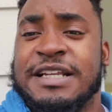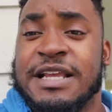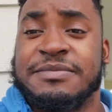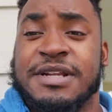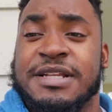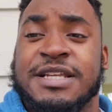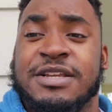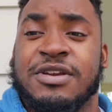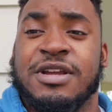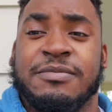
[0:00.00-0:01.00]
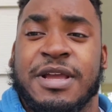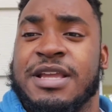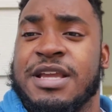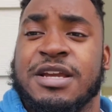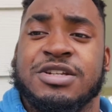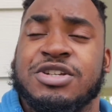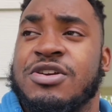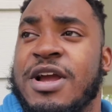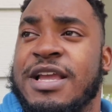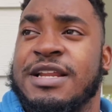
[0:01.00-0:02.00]
9 times out of 10 they're gonna be like, yeah,
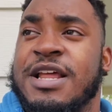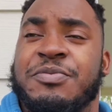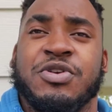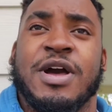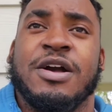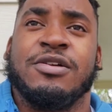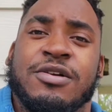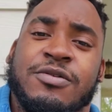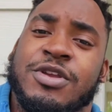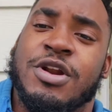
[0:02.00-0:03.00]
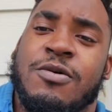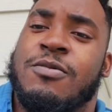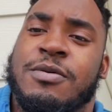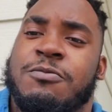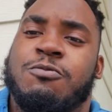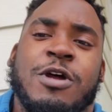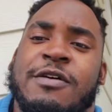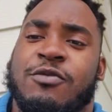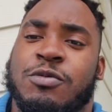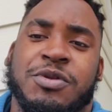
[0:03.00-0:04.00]
sure, I can help you out, or
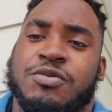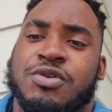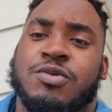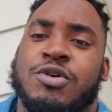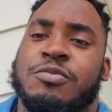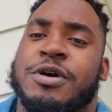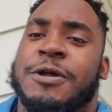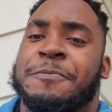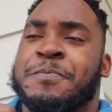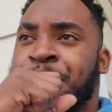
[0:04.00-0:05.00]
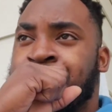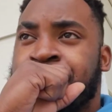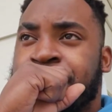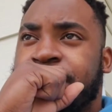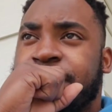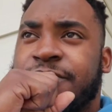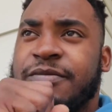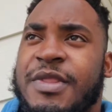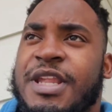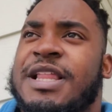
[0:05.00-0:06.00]
whatever you do. But
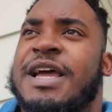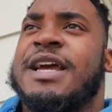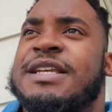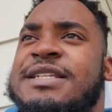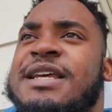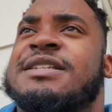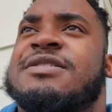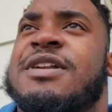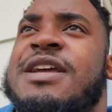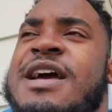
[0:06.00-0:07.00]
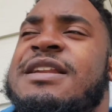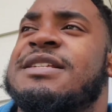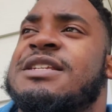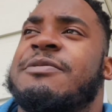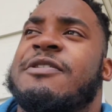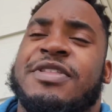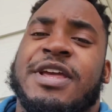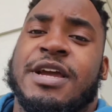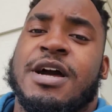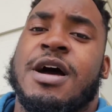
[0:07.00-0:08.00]
like I said, so to kind of sum
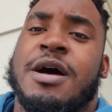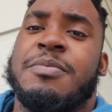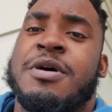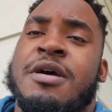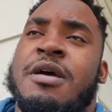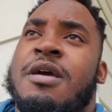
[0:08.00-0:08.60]
everything up,